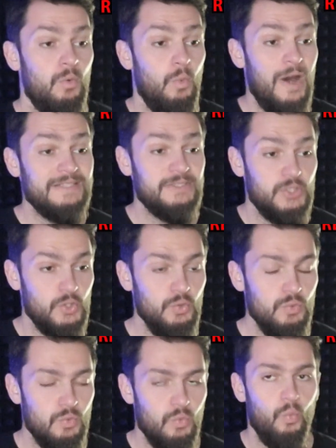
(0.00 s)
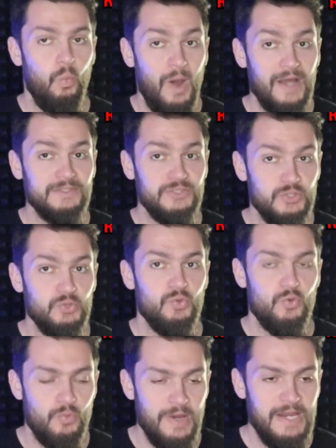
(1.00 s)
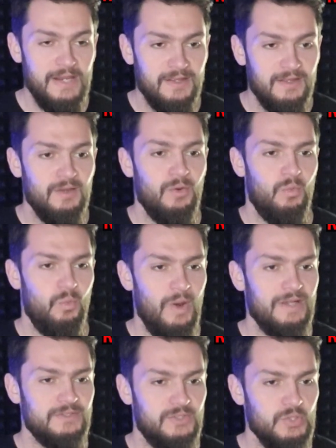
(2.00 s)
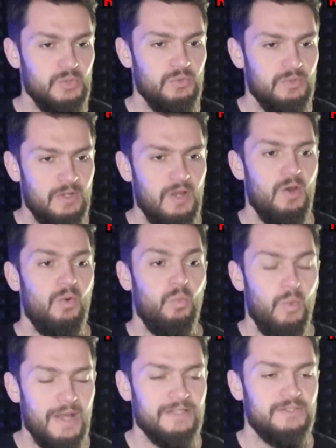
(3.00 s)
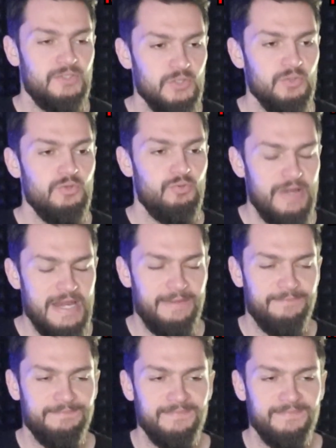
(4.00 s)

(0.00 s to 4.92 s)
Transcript: One, two, one, two, three. One, two, one, two, three.